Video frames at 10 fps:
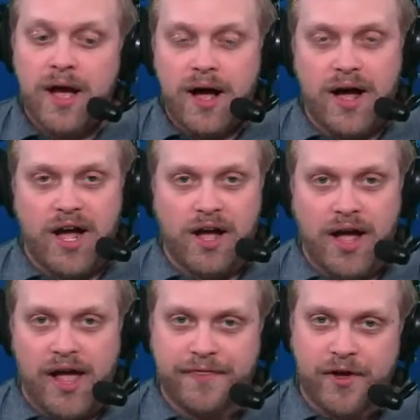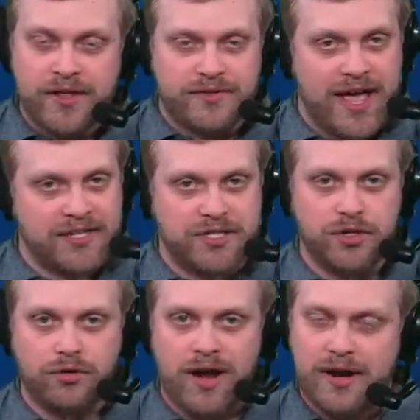Uh, I thought he
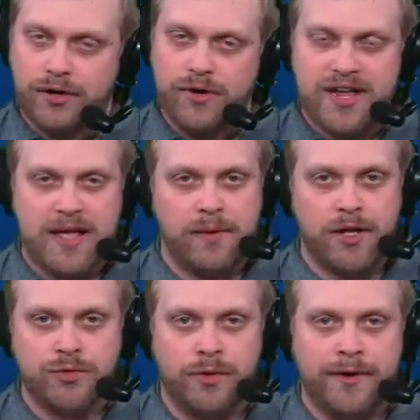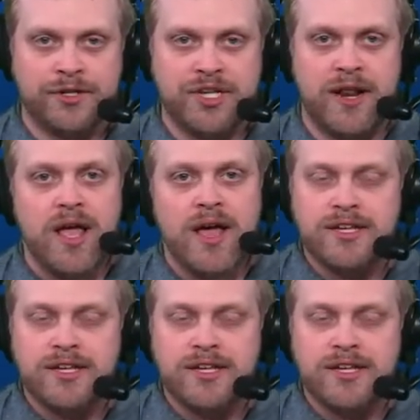tested great, had a great game against Will Anderson.